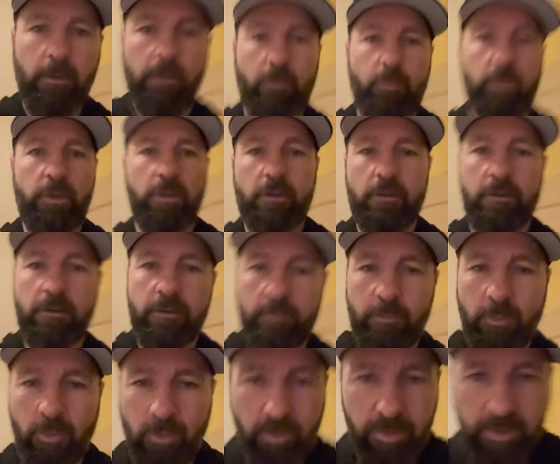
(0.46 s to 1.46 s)
Well, good
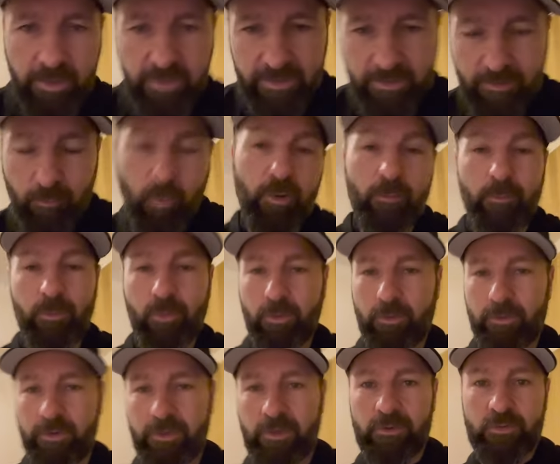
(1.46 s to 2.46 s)
morning. Well,
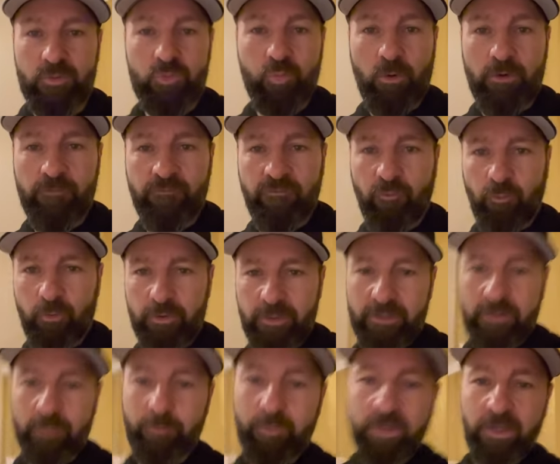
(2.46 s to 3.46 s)
morning. It's 1:40
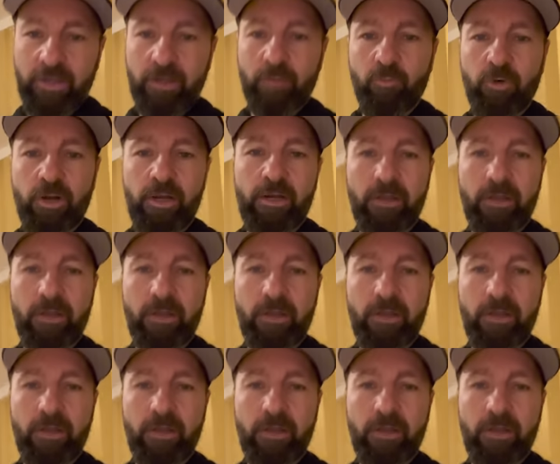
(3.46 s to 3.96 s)
in the PM right